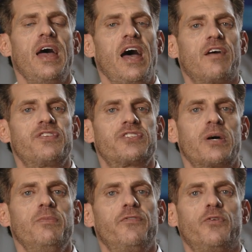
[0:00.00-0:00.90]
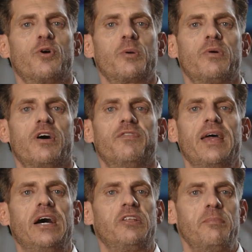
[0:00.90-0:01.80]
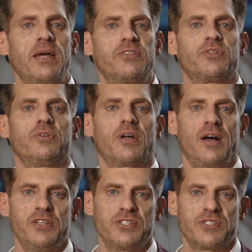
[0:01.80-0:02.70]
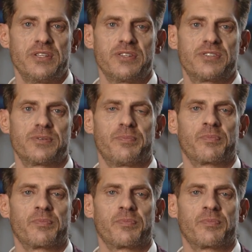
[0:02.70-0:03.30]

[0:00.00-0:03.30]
have some form of elemental consciousness.